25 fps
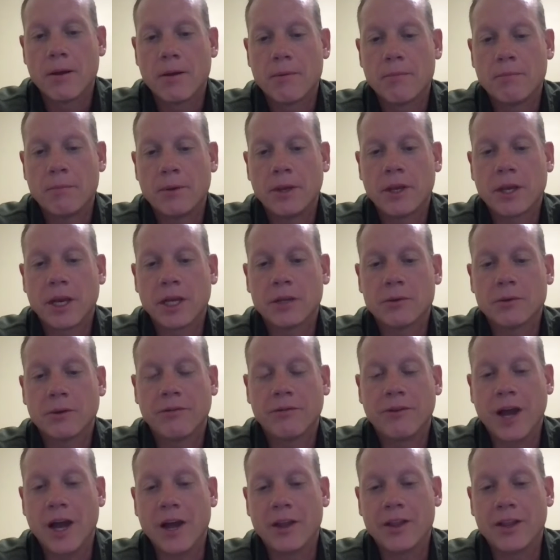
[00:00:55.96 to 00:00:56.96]
Because we
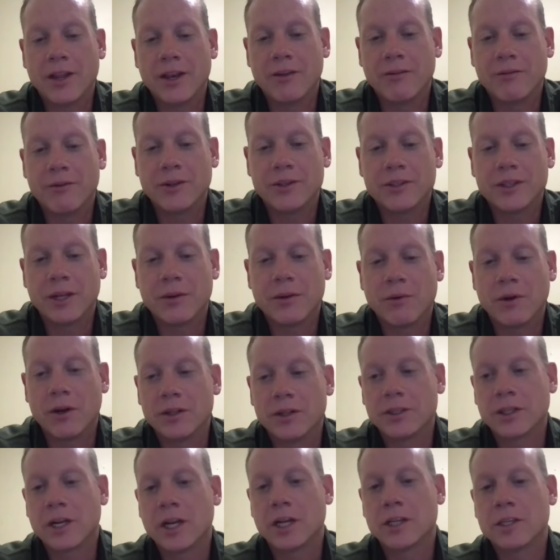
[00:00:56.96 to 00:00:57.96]
found that if we said, well,
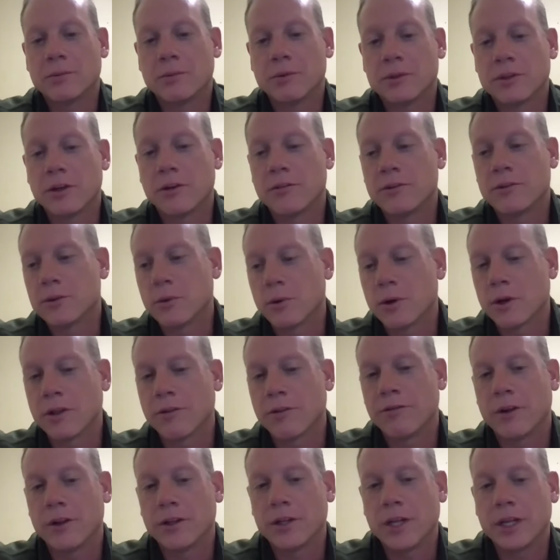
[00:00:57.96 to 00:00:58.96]
it's a customer service working
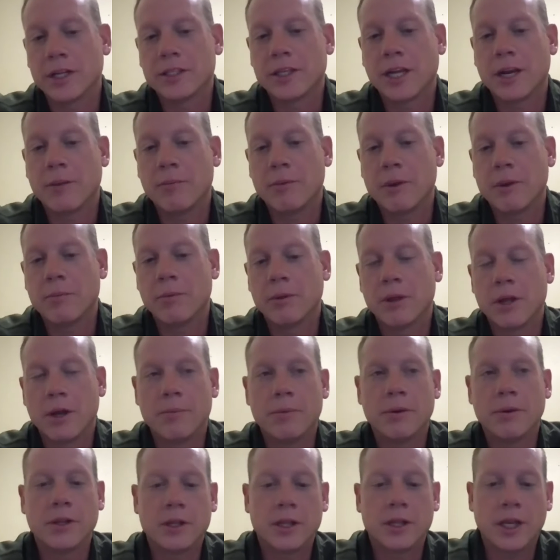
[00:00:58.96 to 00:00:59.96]
the front desk, signing people
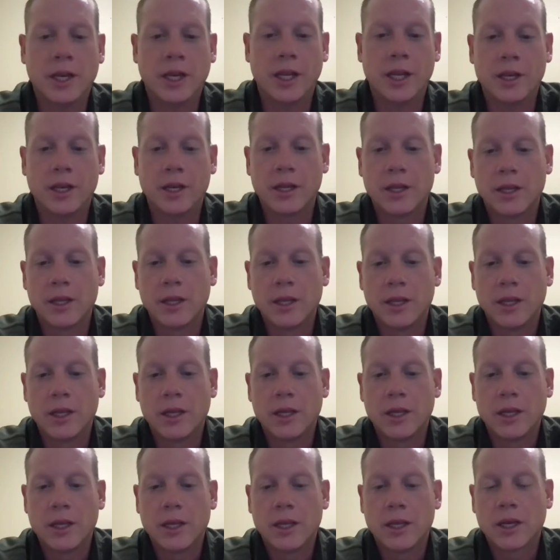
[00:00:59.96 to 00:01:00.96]
up and cleaning
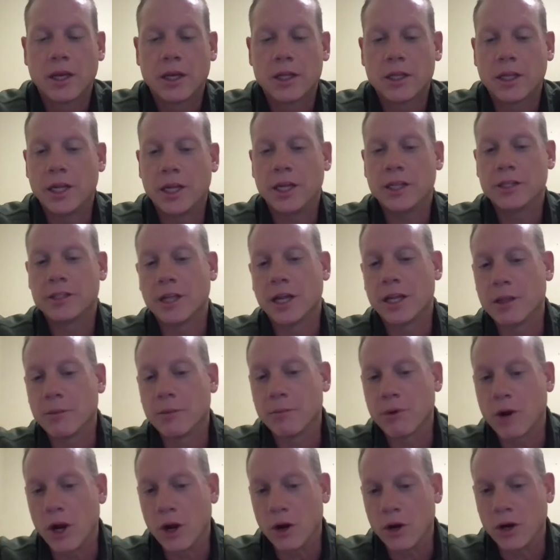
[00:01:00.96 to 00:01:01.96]
is not the
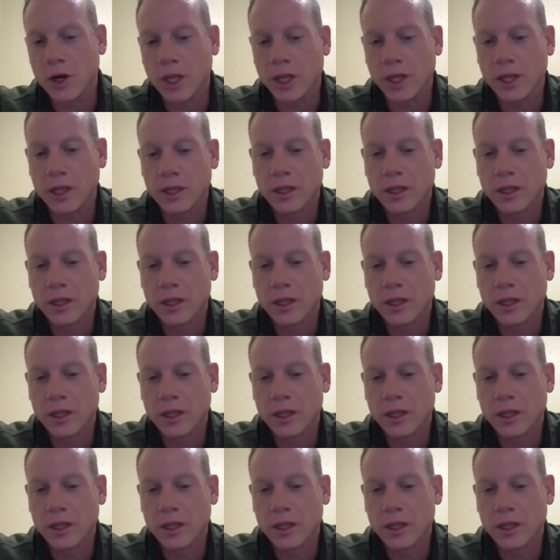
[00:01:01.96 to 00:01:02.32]
priority.